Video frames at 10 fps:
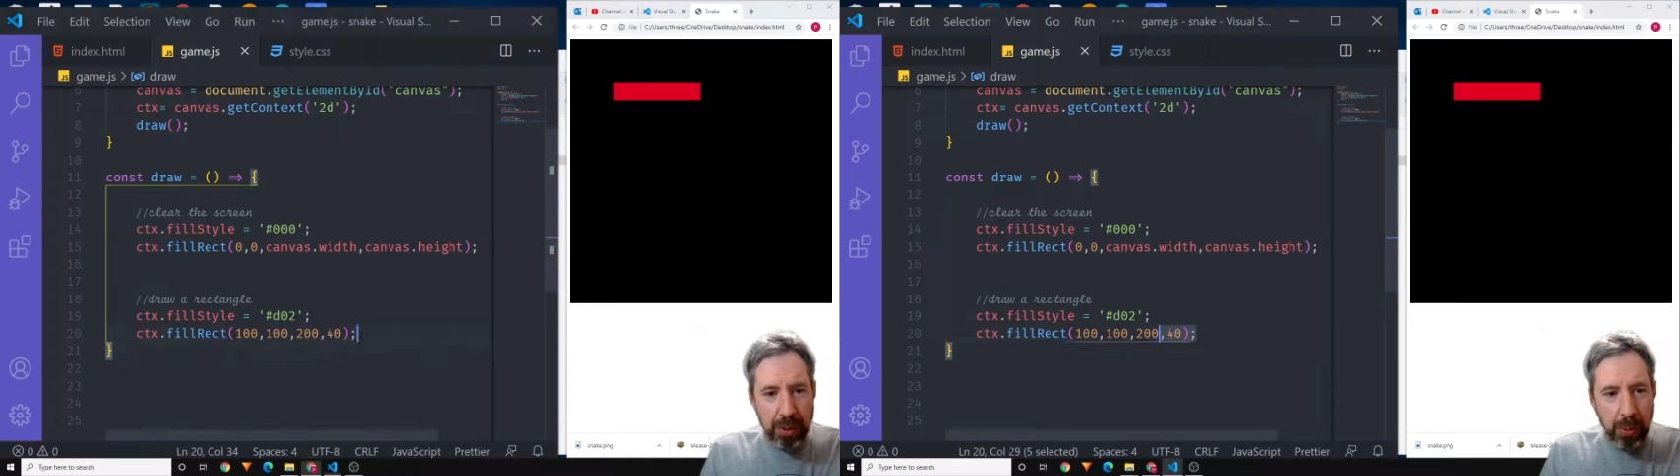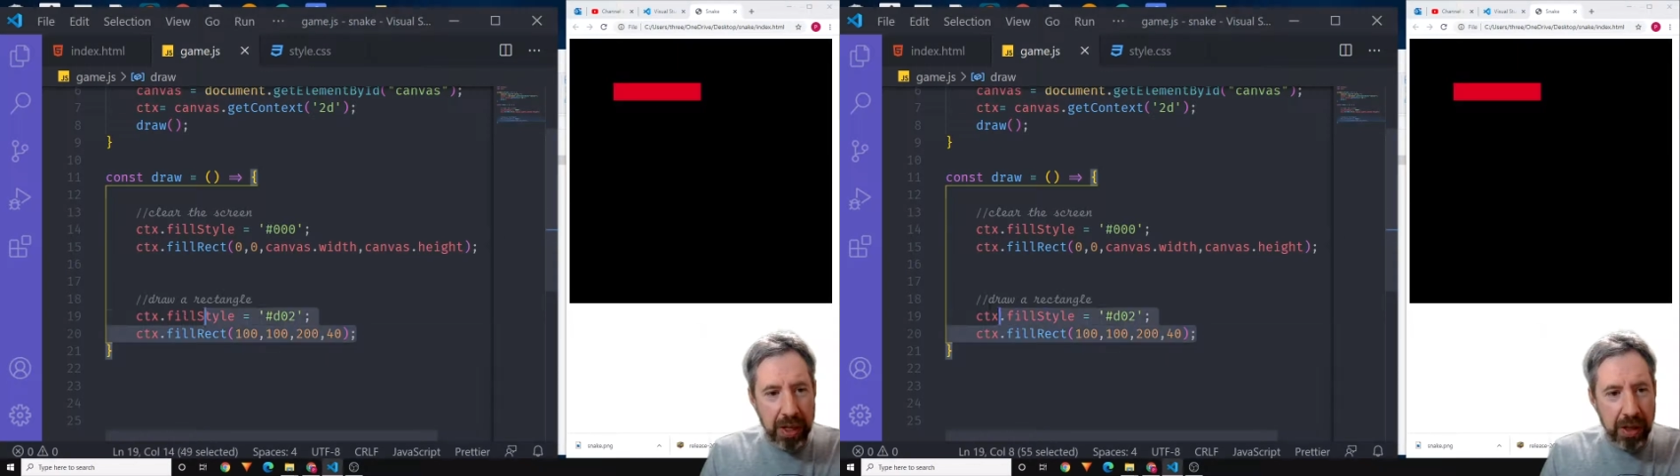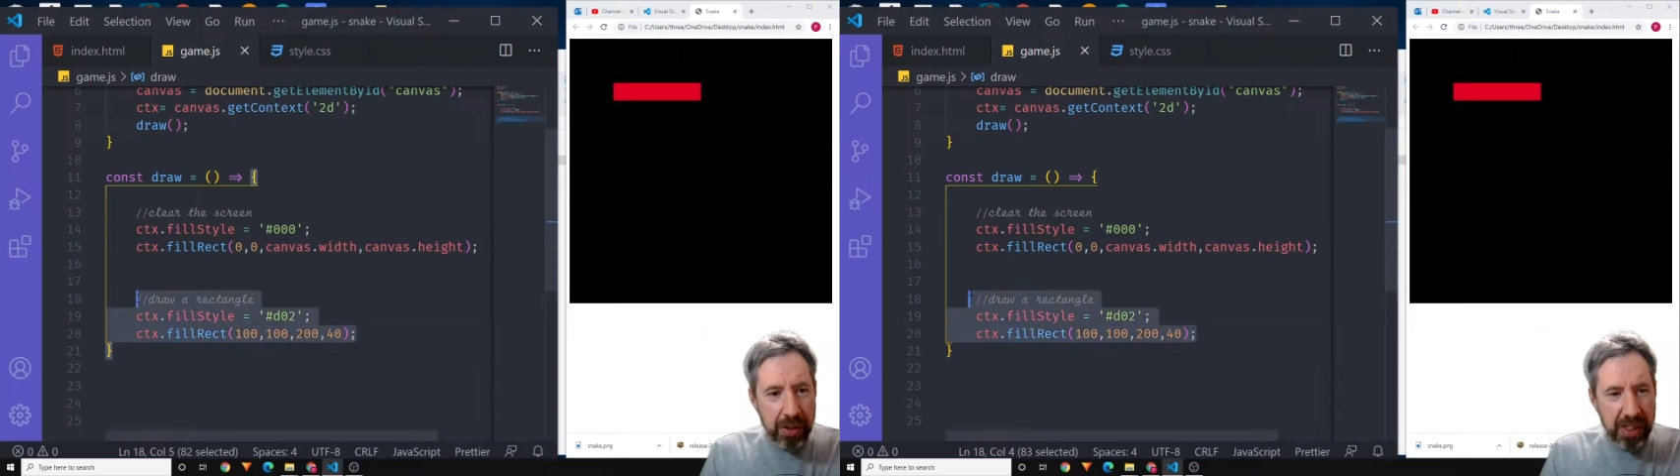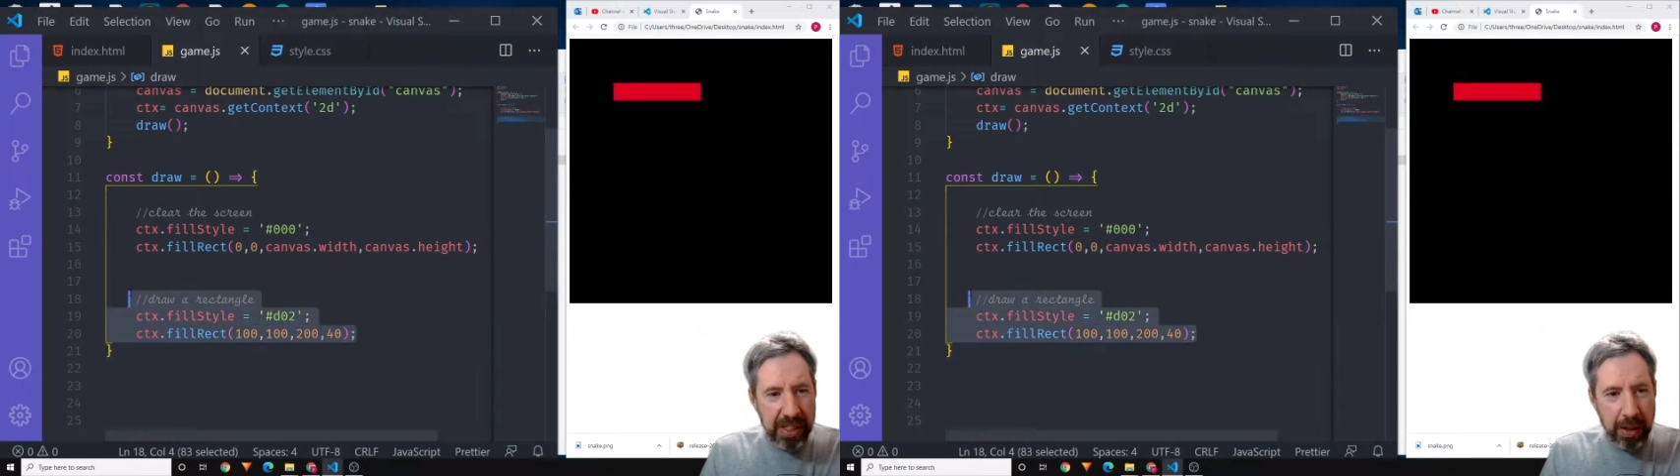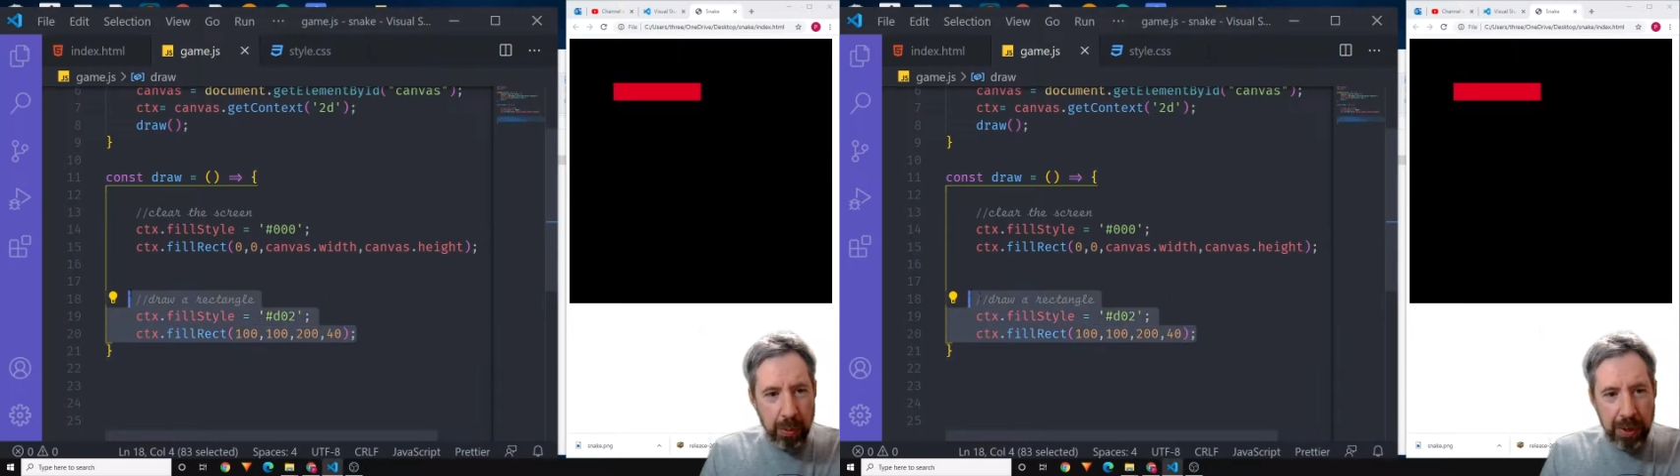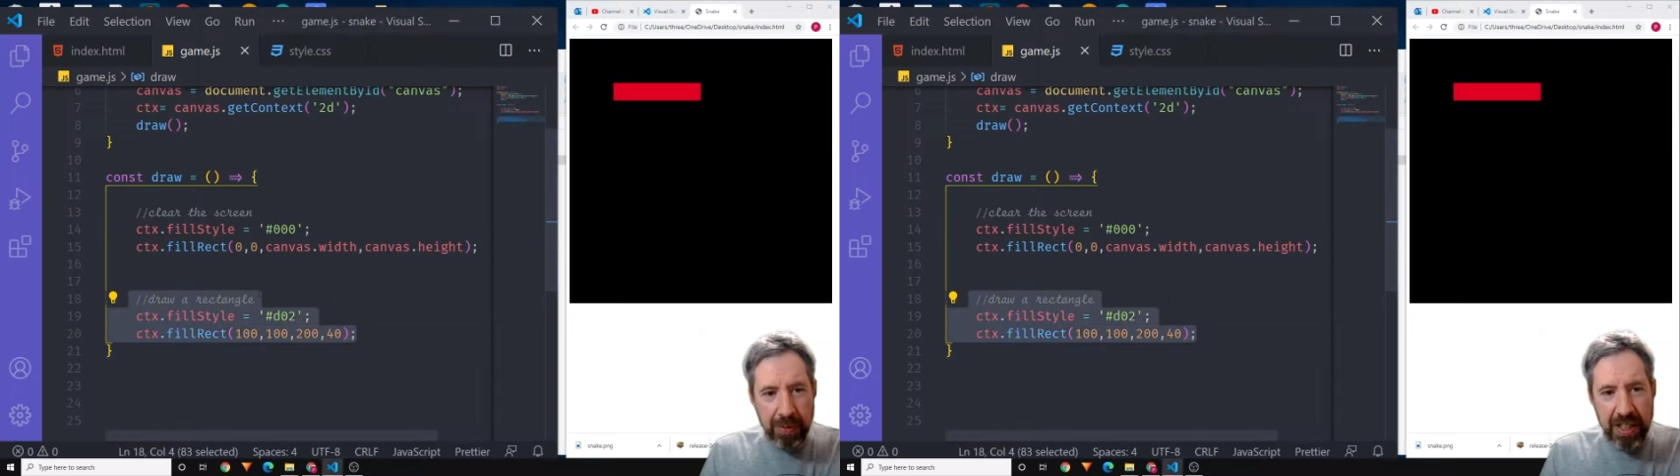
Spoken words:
We are going to get rid of